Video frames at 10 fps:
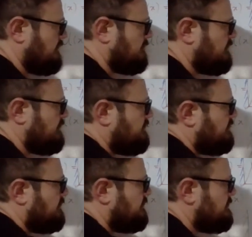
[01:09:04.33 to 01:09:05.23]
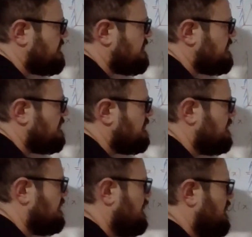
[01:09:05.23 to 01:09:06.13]
this is D,
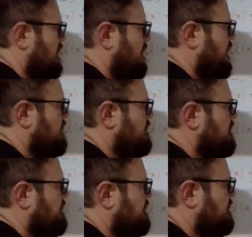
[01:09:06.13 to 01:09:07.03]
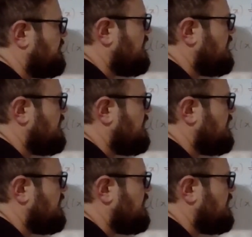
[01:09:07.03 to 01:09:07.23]
and this, say,